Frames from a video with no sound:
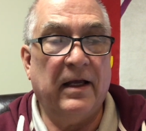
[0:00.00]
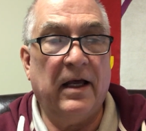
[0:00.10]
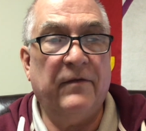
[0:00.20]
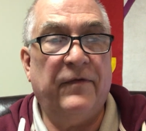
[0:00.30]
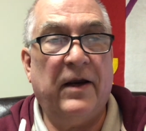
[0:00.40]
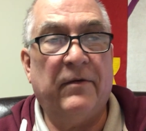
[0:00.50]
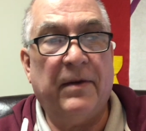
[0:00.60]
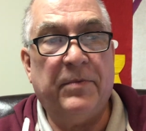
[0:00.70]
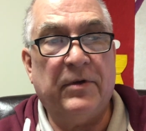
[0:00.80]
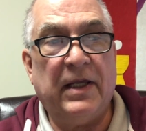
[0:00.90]
unfair
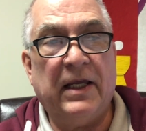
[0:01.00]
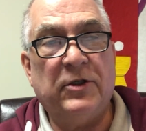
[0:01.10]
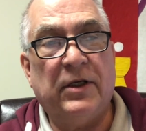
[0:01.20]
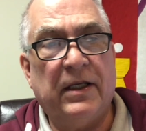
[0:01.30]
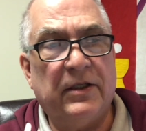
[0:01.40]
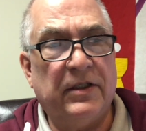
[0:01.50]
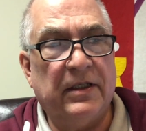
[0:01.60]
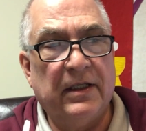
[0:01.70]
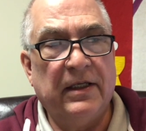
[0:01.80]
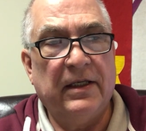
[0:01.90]
reputation,
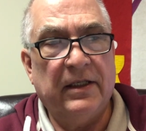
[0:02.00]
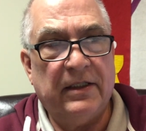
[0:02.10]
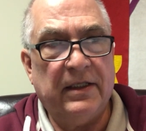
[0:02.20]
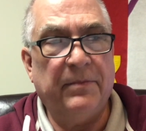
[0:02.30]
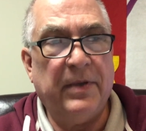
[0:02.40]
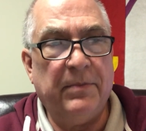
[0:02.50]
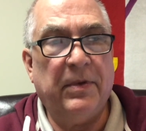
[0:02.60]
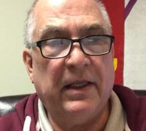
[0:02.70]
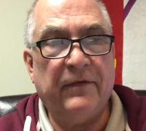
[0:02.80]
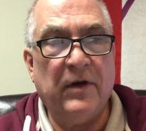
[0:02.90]
as some
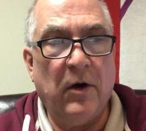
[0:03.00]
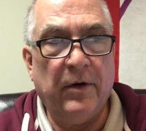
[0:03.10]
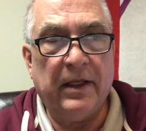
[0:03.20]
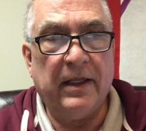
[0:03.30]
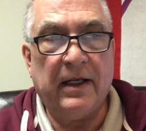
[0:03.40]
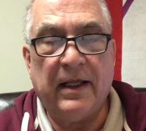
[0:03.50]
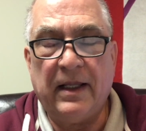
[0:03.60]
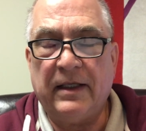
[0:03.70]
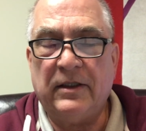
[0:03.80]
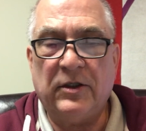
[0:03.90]
people have noted that I'd
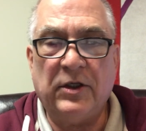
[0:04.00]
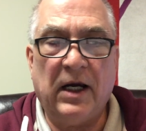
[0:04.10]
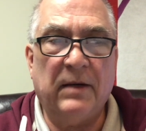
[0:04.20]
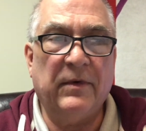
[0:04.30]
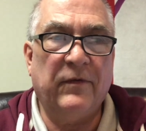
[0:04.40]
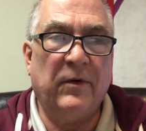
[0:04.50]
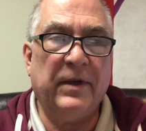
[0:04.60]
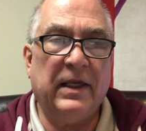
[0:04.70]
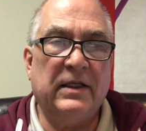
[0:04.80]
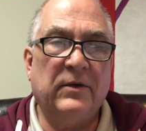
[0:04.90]
like to share before
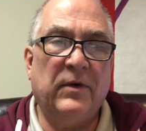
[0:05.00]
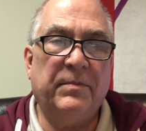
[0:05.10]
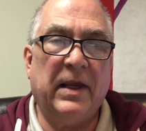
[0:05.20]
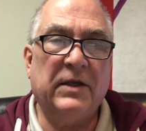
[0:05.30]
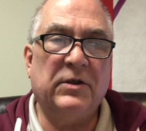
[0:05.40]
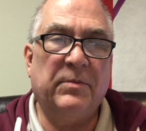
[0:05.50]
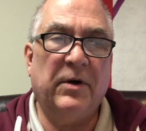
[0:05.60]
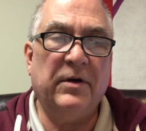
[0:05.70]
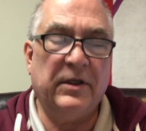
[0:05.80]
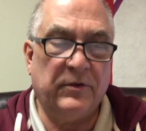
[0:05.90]
we get to what Pastor
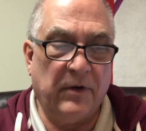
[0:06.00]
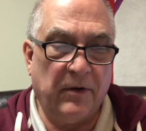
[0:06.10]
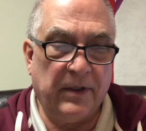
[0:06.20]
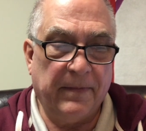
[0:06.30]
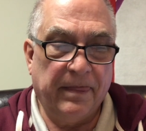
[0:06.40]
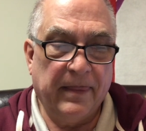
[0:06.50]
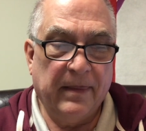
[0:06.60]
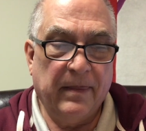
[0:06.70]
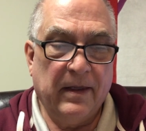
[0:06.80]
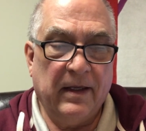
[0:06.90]
Burtness wrote.
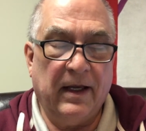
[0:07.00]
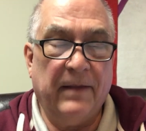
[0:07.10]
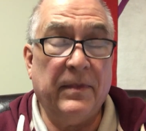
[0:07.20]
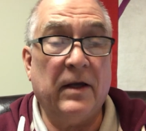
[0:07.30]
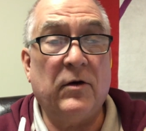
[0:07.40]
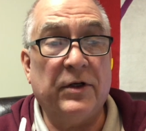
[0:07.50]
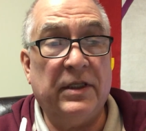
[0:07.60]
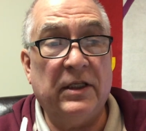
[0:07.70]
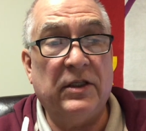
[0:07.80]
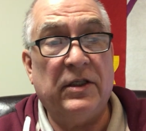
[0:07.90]
Uh, of course,
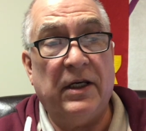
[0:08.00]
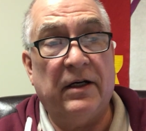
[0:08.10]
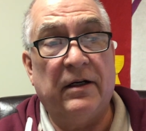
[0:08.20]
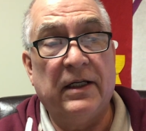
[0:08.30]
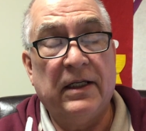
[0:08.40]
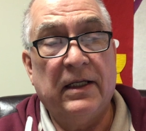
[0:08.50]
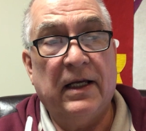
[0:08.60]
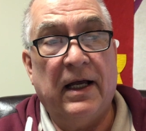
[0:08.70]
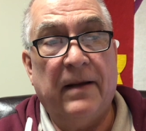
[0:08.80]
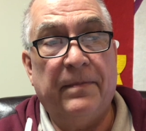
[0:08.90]
this year,
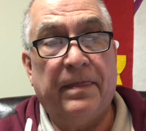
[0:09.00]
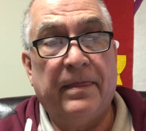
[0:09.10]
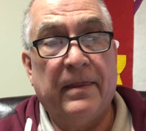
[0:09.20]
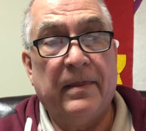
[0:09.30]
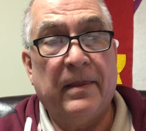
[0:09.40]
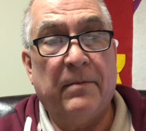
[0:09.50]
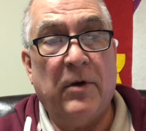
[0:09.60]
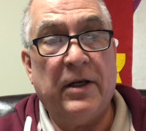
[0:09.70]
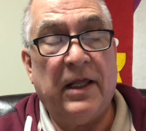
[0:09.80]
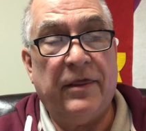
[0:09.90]
um,
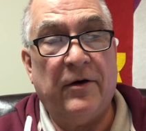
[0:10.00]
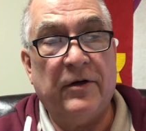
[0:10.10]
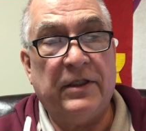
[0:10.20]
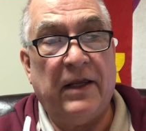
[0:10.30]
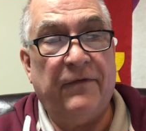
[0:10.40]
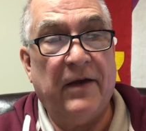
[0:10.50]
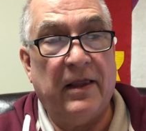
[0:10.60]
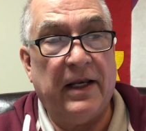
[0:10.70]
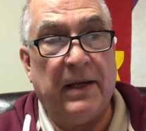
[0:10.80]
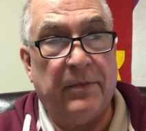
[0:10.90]
Maundy, Thursday
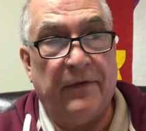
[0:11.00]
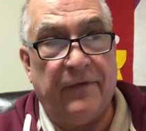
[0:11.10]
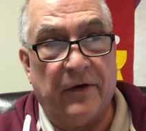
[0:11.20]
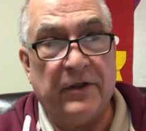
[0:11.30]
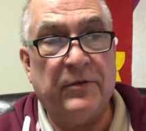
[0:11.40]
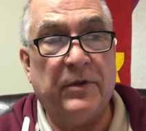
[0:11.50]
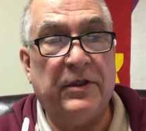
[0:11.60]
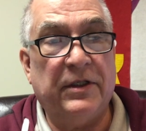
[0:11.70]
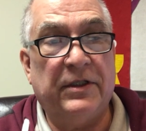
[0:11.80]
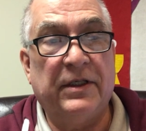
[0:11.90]
fell on April 1st,
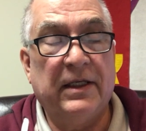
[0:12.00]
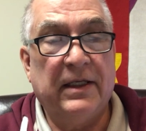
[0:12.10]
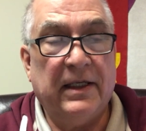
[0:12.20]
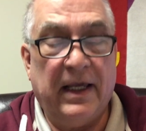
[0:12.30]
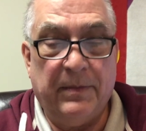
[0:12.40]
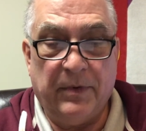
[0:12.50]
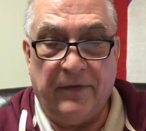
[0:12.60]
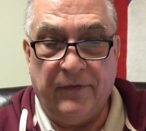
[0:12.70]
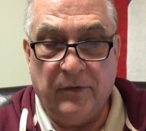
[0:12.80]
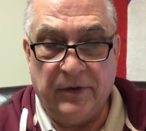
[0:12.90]
which is April
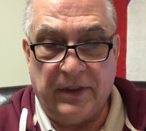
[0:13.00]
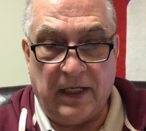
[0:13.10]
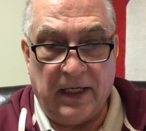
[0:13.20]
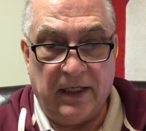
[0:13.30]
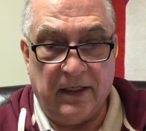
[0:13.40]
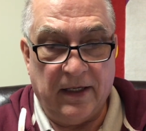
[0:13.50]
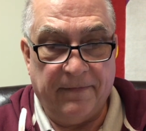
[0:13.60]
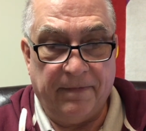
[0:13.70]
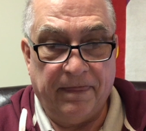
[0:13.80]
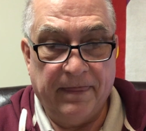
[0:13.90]
Fool's Day.
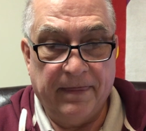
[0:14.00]
Um,